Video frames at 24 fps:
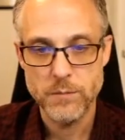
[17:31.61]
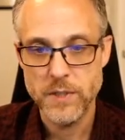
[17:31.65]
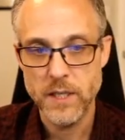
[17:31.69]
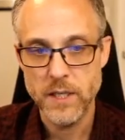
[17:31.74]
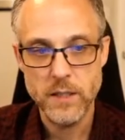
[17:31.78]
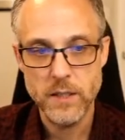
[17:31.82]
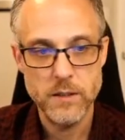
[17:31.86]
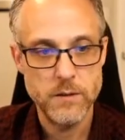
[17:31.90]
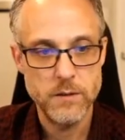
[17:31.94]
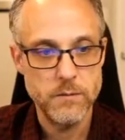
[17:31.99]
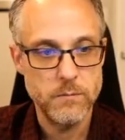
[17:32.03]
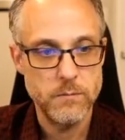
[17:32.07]

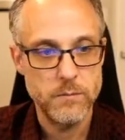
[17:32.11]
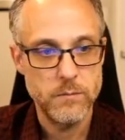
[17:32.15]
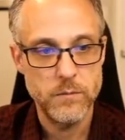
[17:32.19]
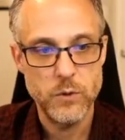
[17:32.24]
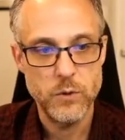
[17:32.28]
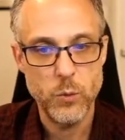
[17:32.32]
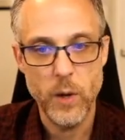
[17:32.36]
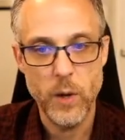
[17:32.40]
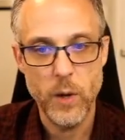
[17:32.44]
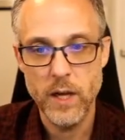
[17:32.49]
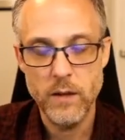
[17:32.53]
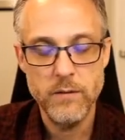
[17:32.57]
6,
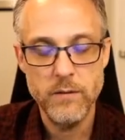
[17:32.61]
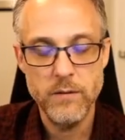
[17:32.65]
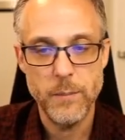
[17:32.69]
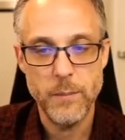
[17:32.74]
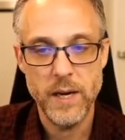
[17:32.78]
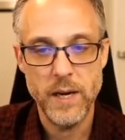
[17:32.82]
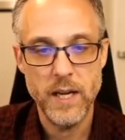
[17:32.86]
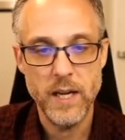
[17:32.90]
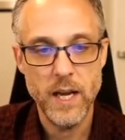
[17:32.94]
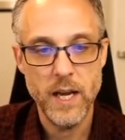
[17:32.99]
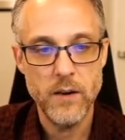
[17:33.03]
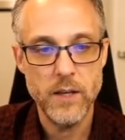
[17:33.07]
12,
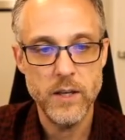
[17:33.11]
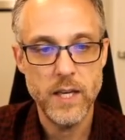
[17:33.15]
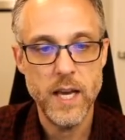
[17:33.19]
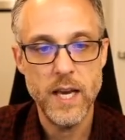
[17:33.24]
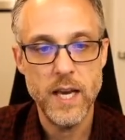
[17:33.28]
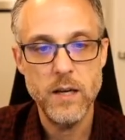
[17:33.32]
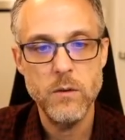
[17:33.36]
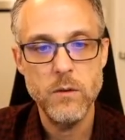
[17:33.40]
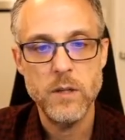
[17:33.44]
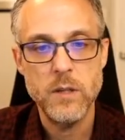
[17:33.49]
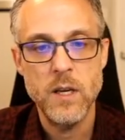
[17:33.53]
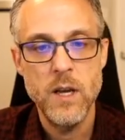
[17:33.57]
depending how you
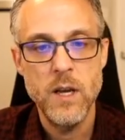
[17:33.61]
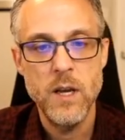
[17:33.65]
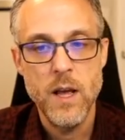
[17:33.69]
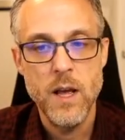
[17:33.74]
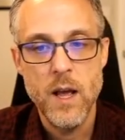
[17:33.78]
count.